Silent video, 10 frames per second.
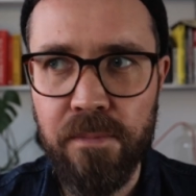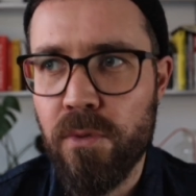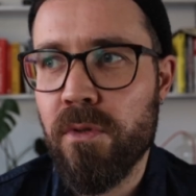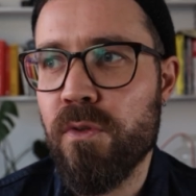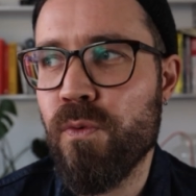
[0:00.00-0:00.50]

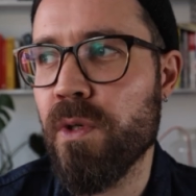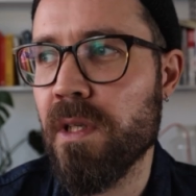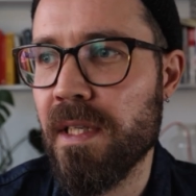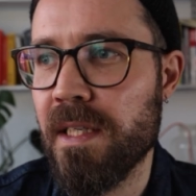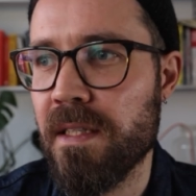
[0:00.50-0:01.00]
Broken
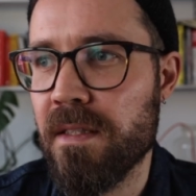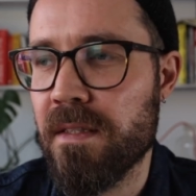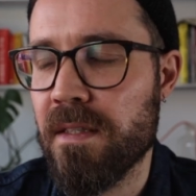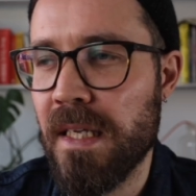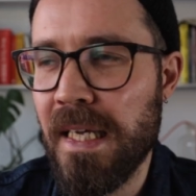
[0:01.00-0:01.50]
twill
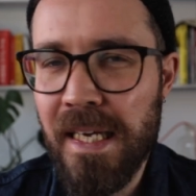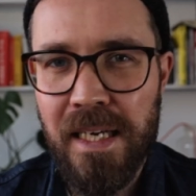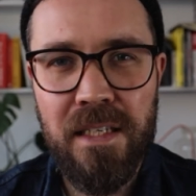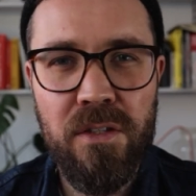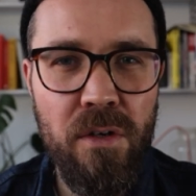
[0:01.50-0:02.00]

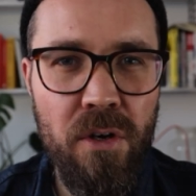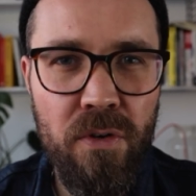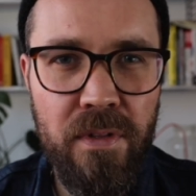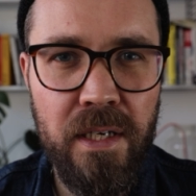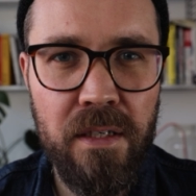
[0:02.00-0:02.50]
it's not
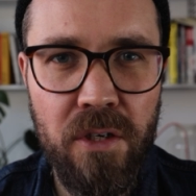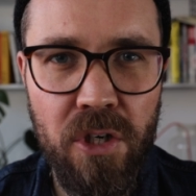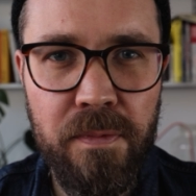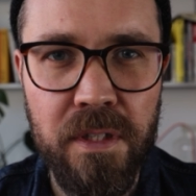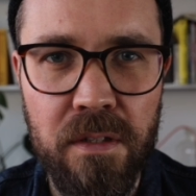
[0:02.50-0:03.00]
all that
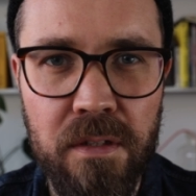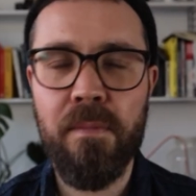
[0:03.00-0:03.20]
common.